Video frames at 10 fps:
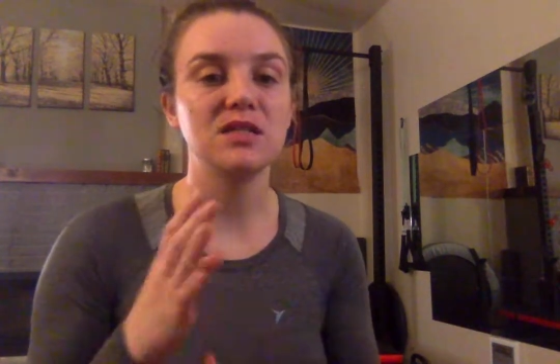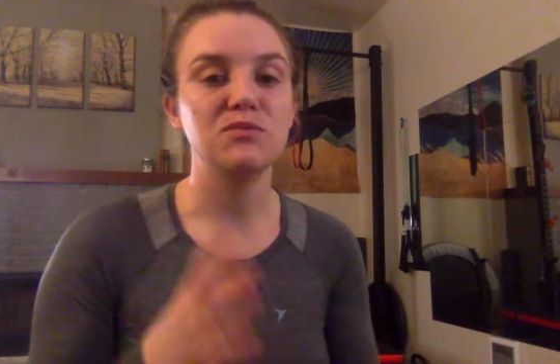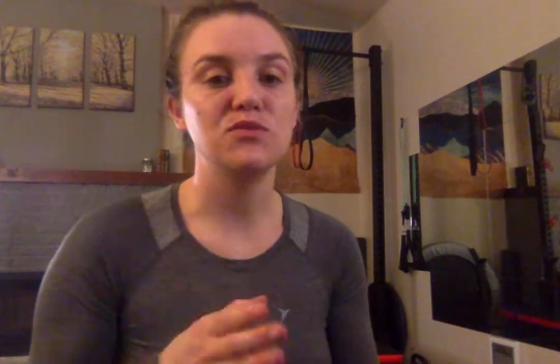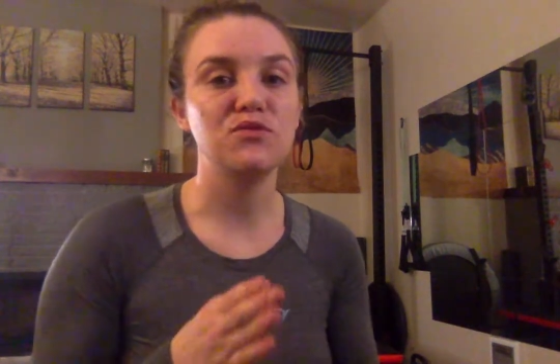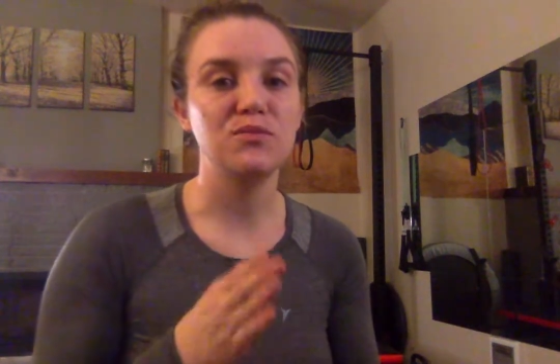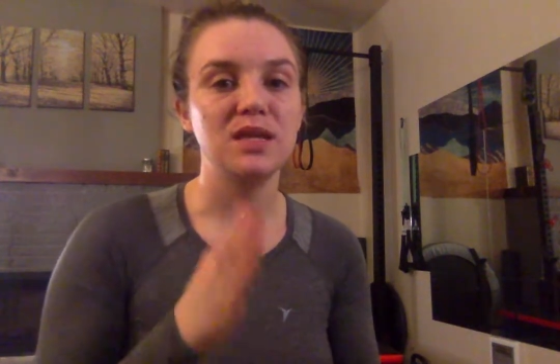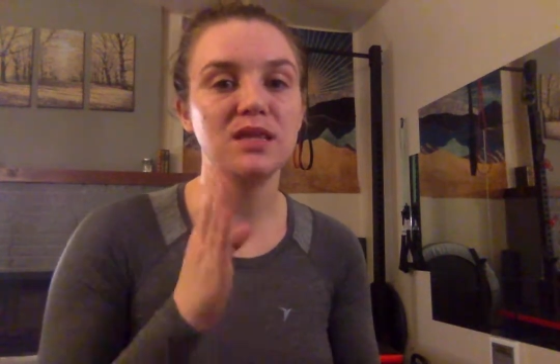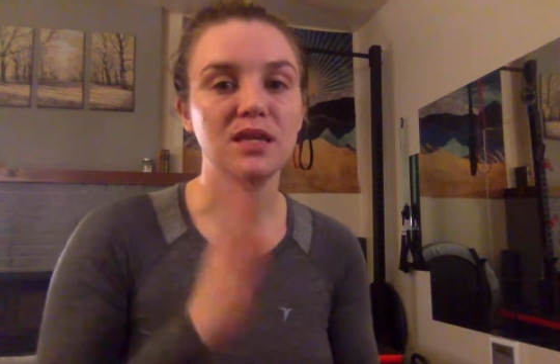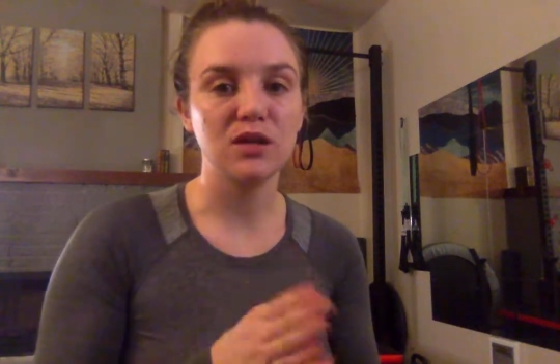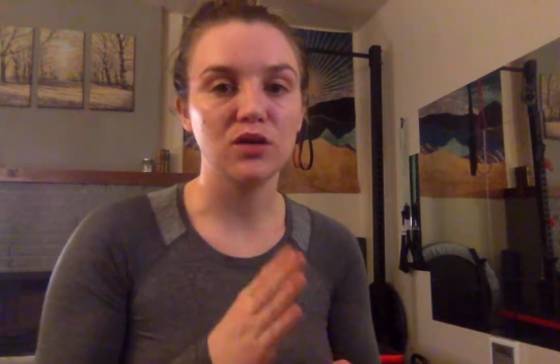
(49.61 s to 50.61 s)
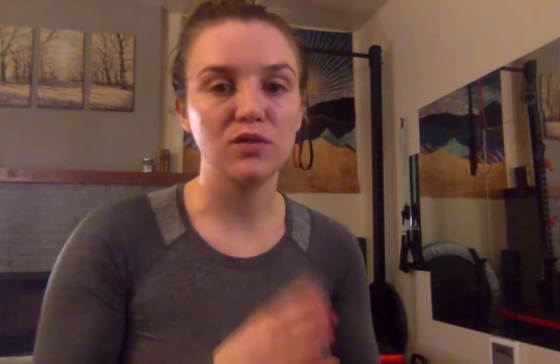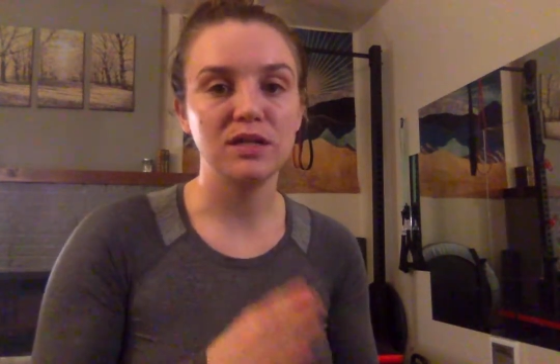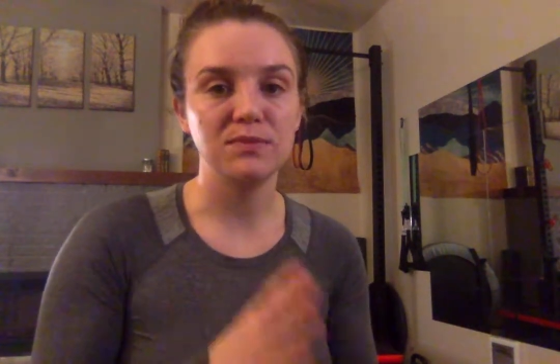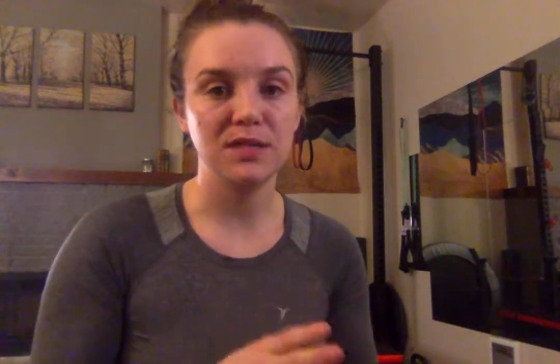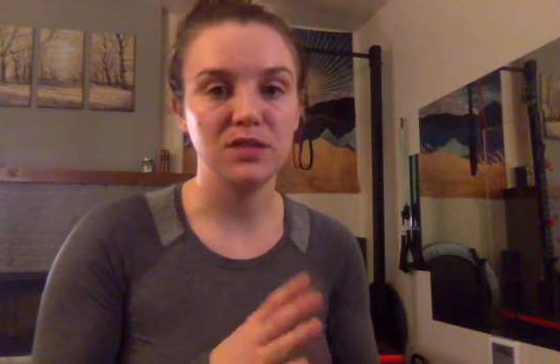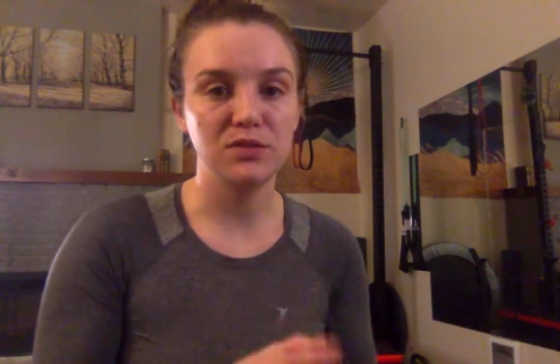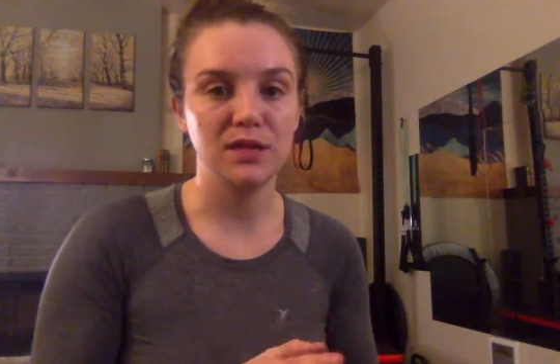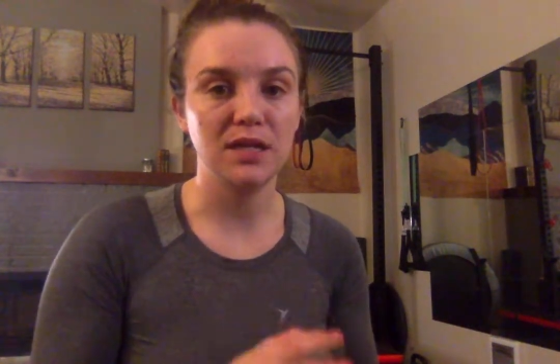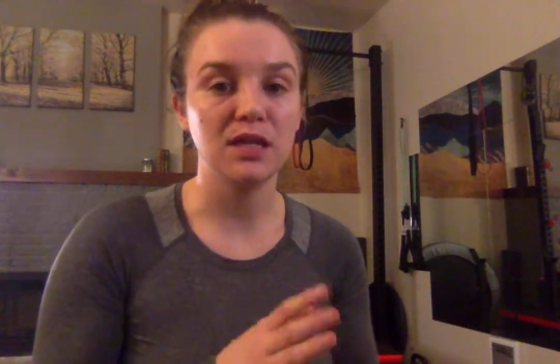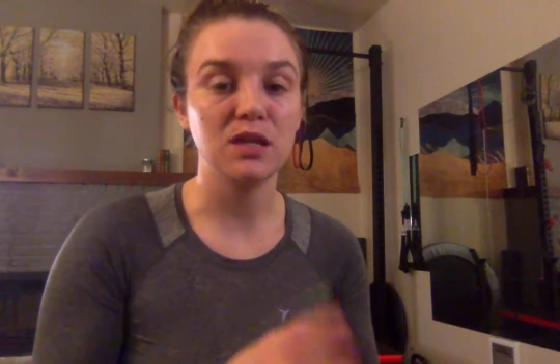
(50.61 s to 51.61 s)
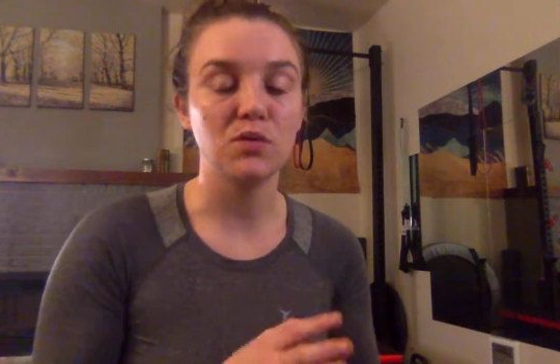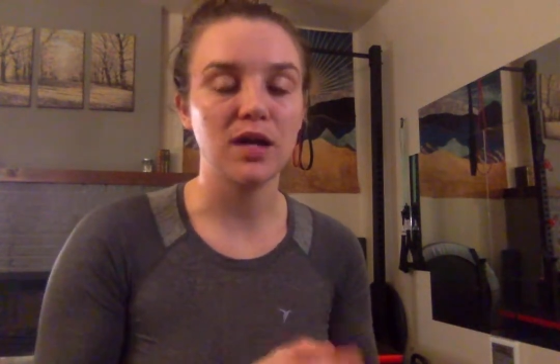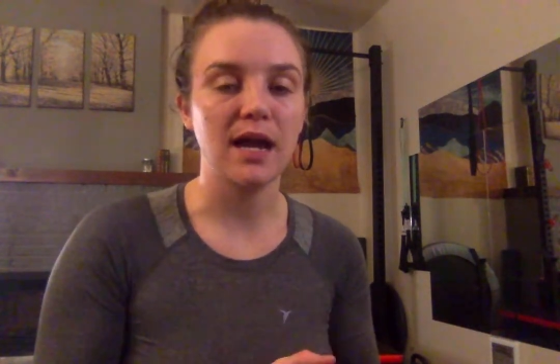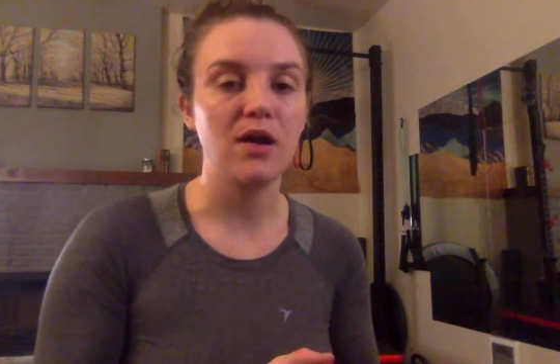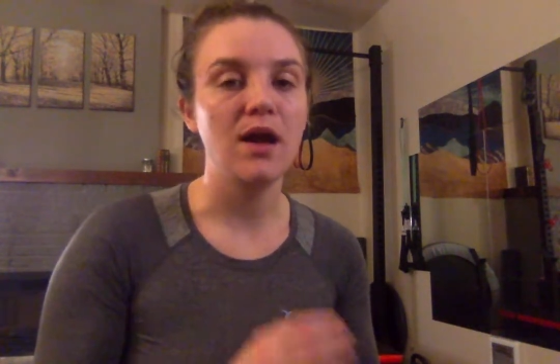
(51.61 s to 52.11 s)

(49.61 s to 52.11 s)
the movement that you're going to be doing in the workout.